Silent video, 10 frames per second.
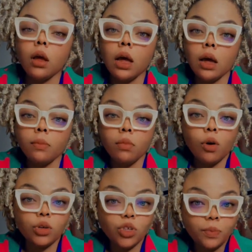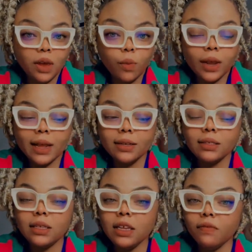also be aware
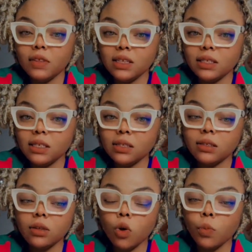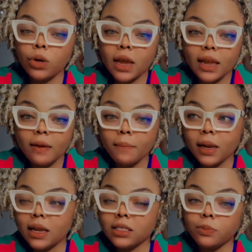that if these things, hormonal
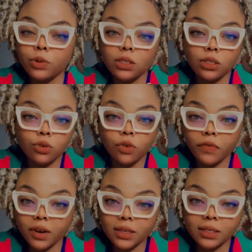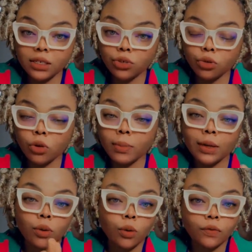imbalance, polycystic ovarian syndrome,
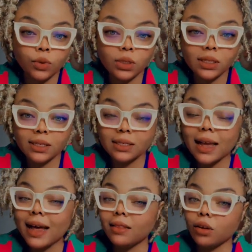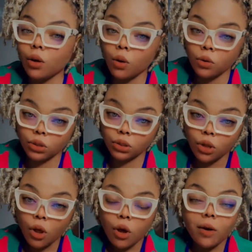and all of those things are the
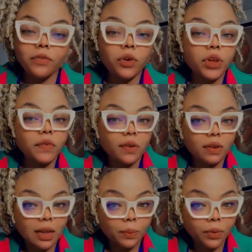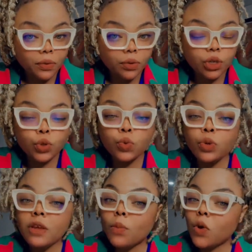cause of your irregular period,
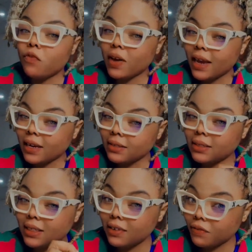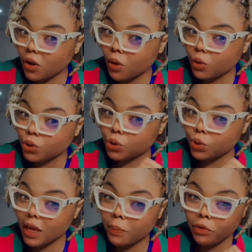you may find it difficult
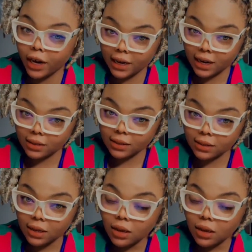to get pregnant.